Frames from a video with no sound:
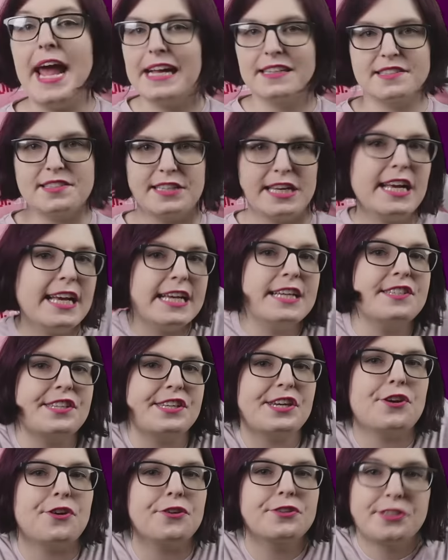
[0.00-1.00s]
It's
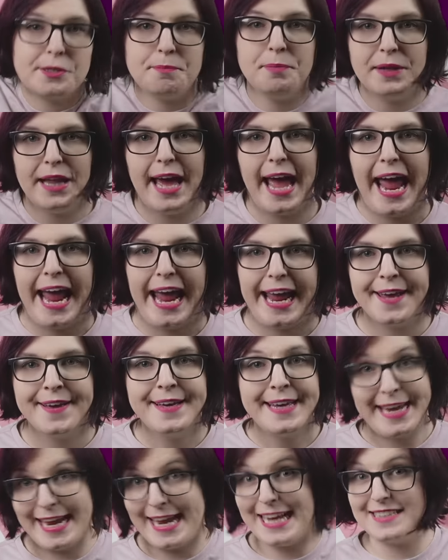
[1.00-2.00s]
easier to play.
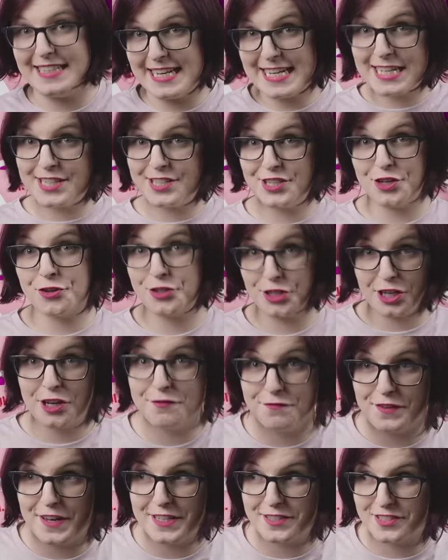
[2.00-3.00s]
It's easier to
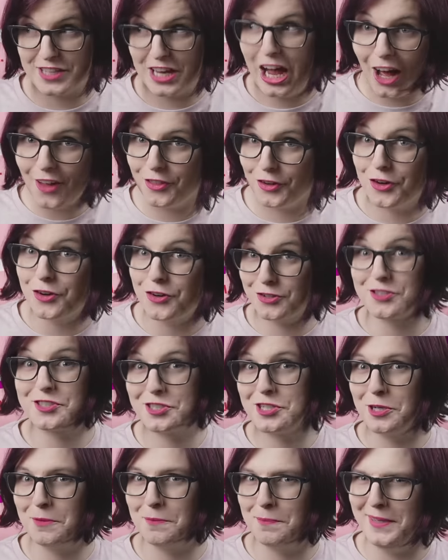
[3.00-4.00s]
convince
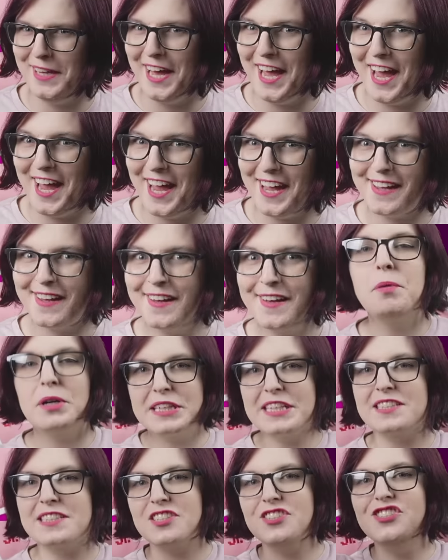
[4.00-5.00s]
others to play.
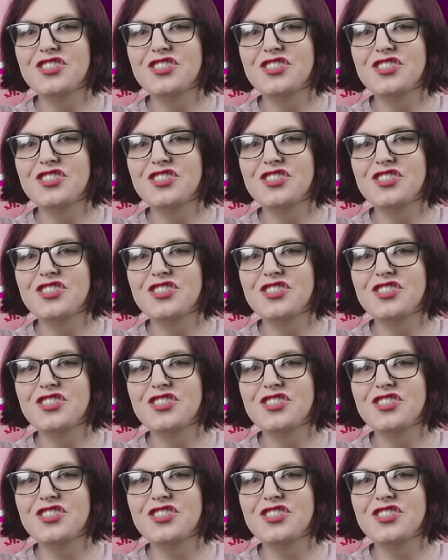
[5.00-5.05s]
But it's